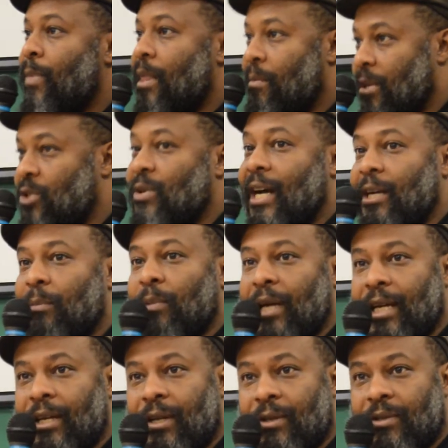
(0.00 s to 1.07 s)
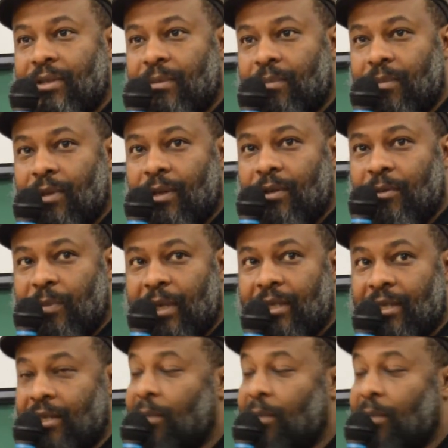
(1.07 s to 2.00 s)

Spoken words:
But try to bring those pieces